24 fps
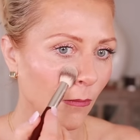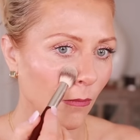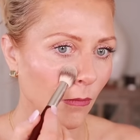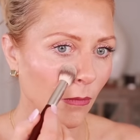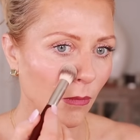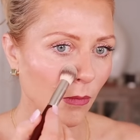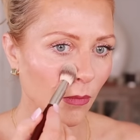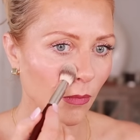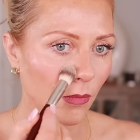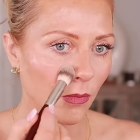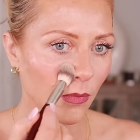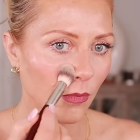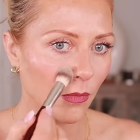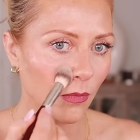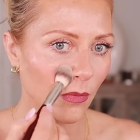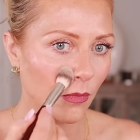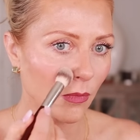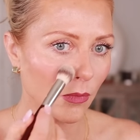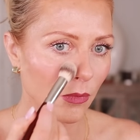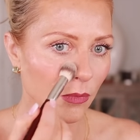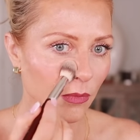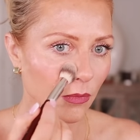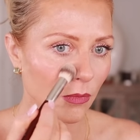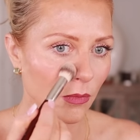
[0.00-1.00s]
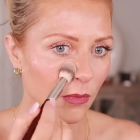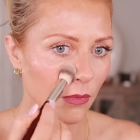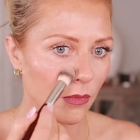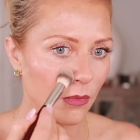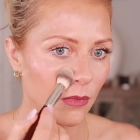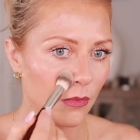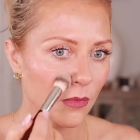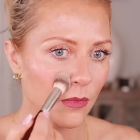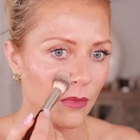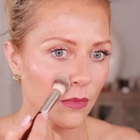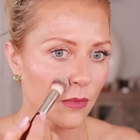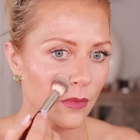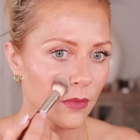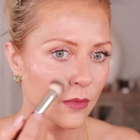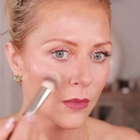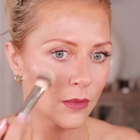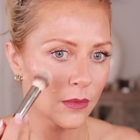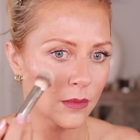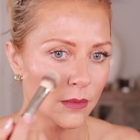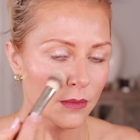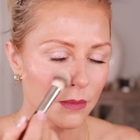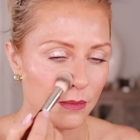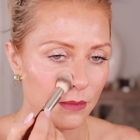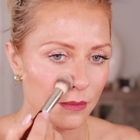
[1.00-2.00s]

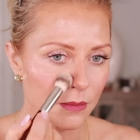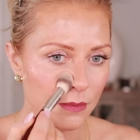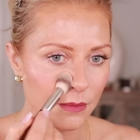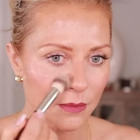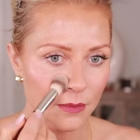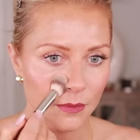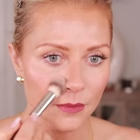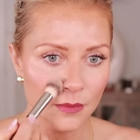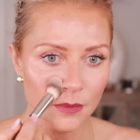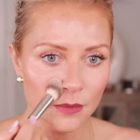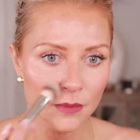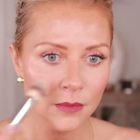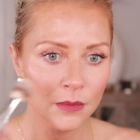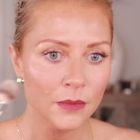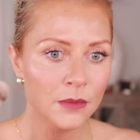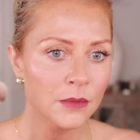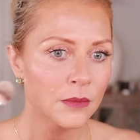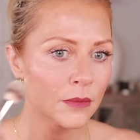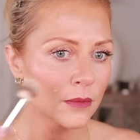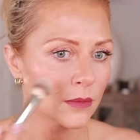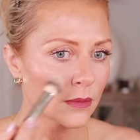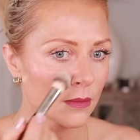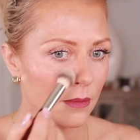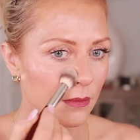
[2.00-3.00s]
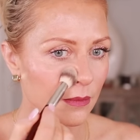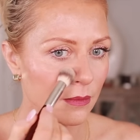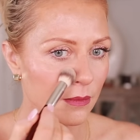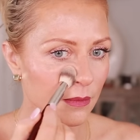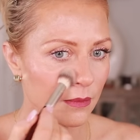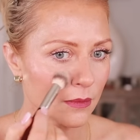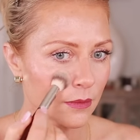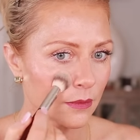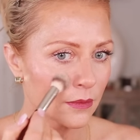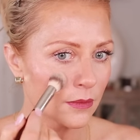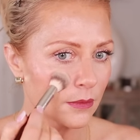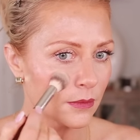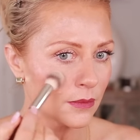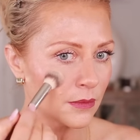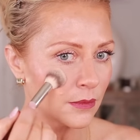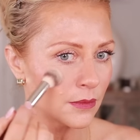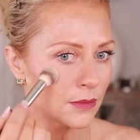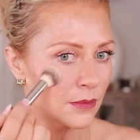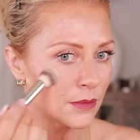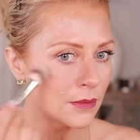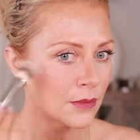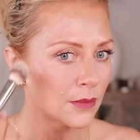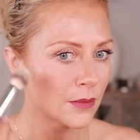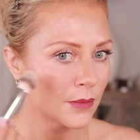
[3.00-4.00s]

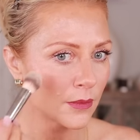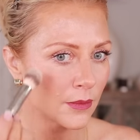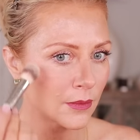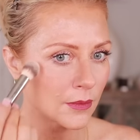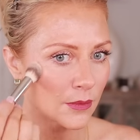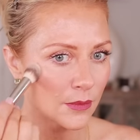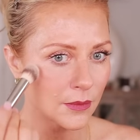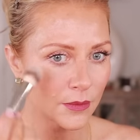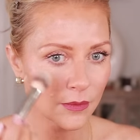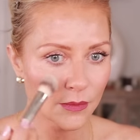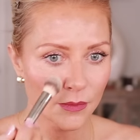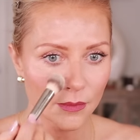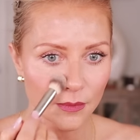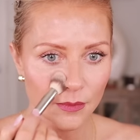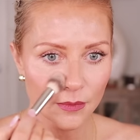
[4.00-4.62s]
(no one is talking)